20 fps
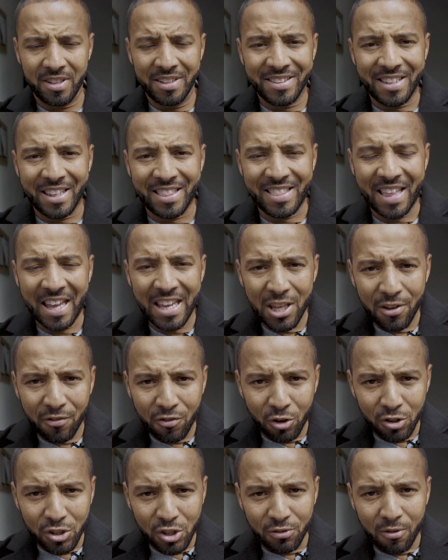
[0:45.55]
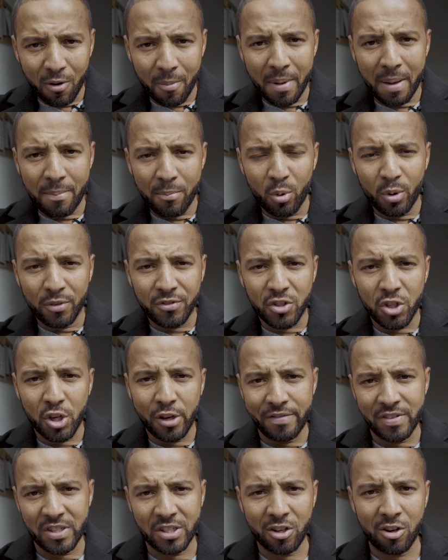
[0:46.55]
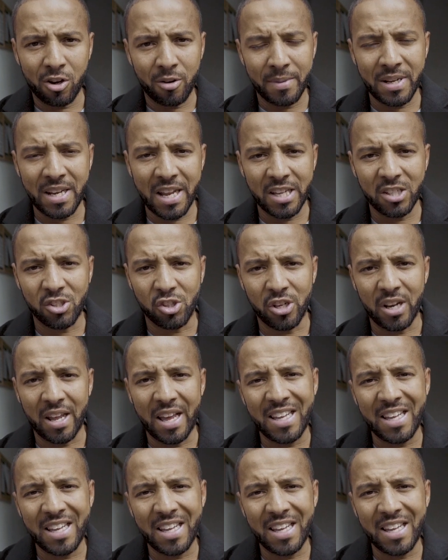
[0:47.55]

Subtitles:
the thing you've got to remember with serviced accommodation